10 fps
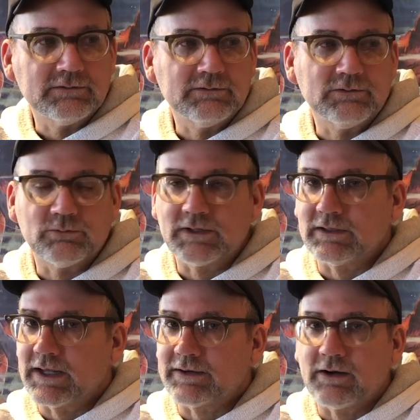You read a
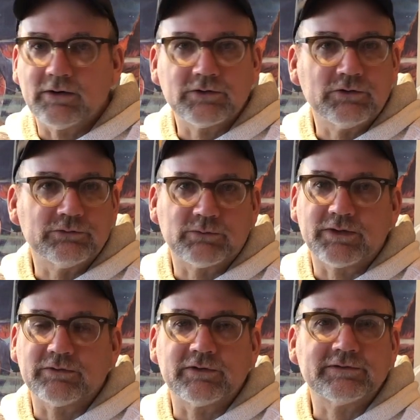lot of articles,
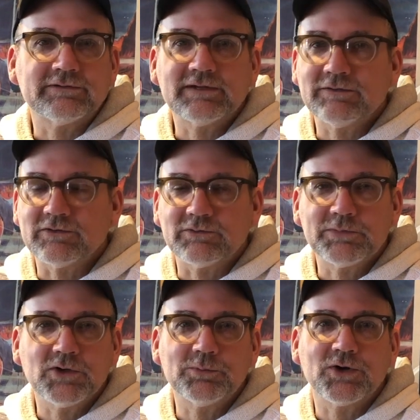whether it's Steven
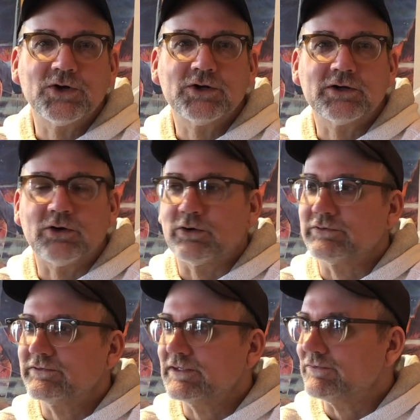Spielberg or
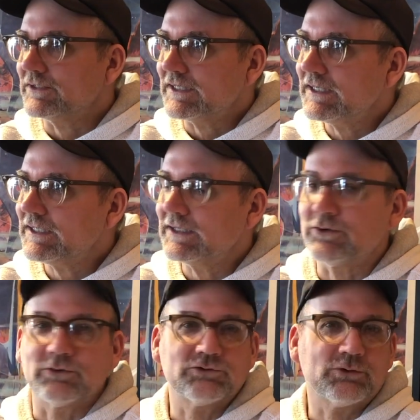Stephen King
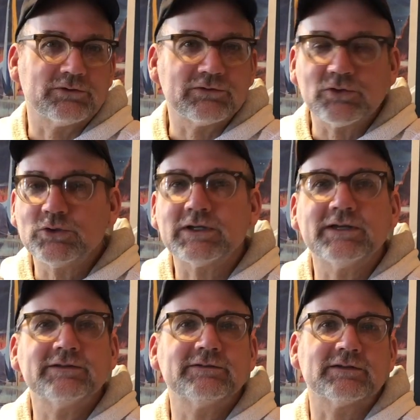or George
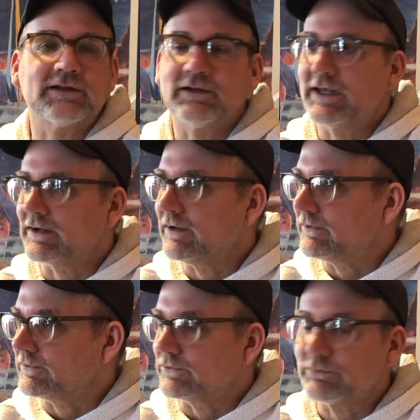Lucas and a lot of
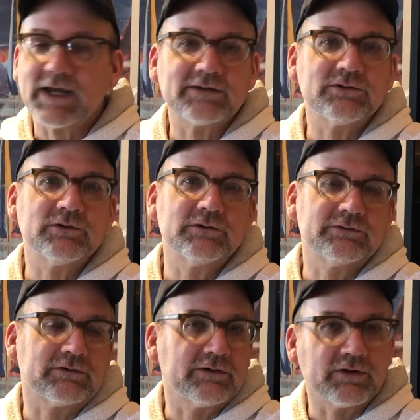other
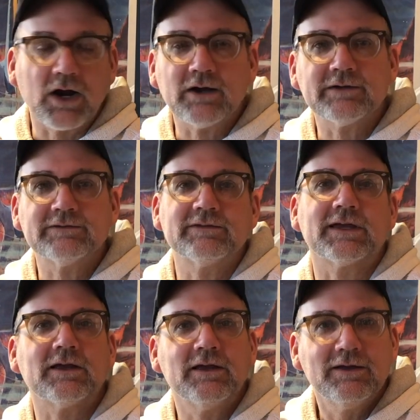directors or other artists,
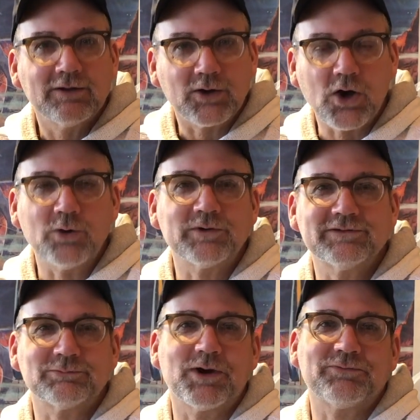they
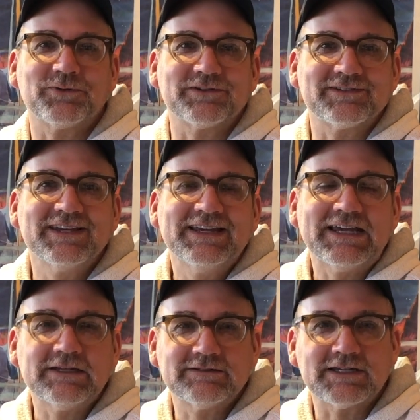always reference
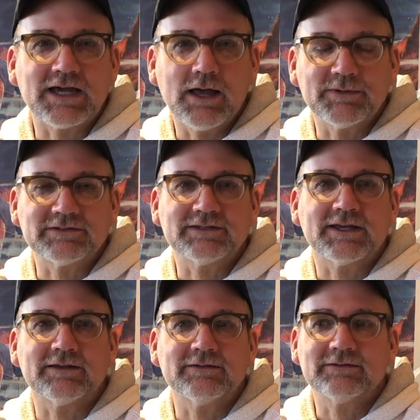EC Comics
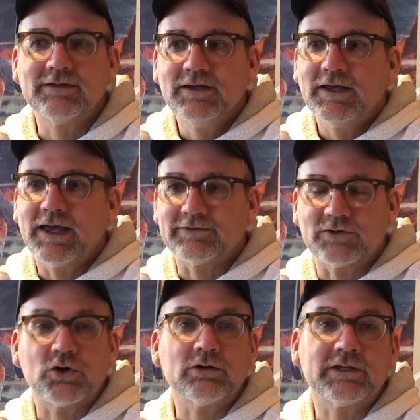as
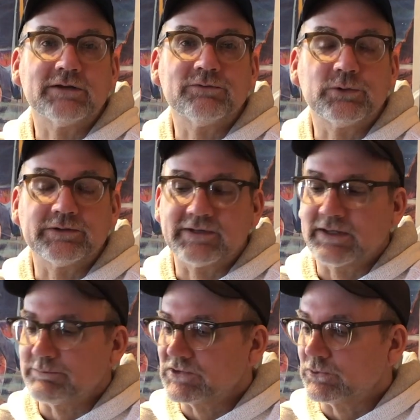an early influence on
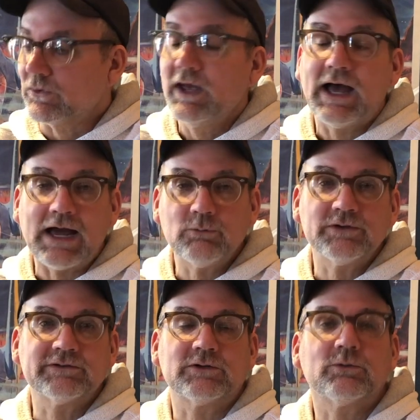them too. I
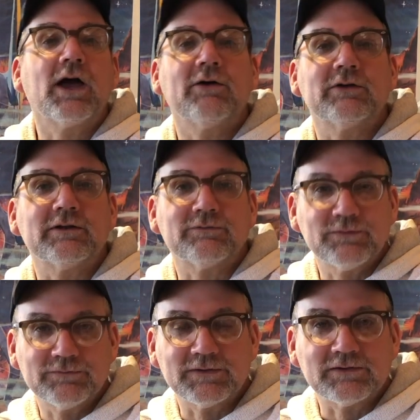wasn't around in the
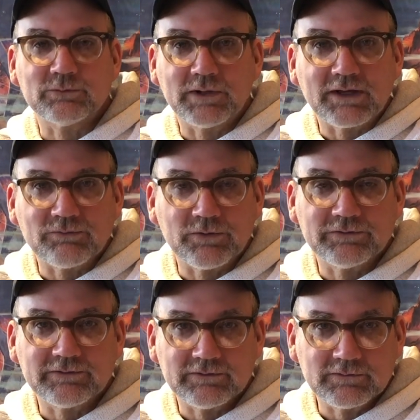50s when they
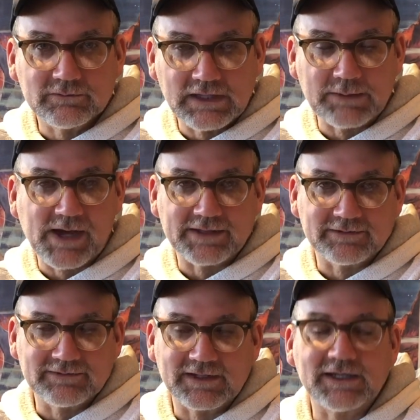first came on the
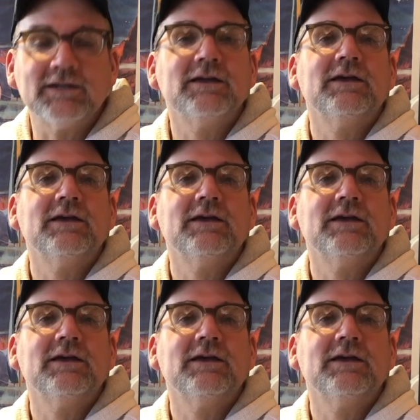scene.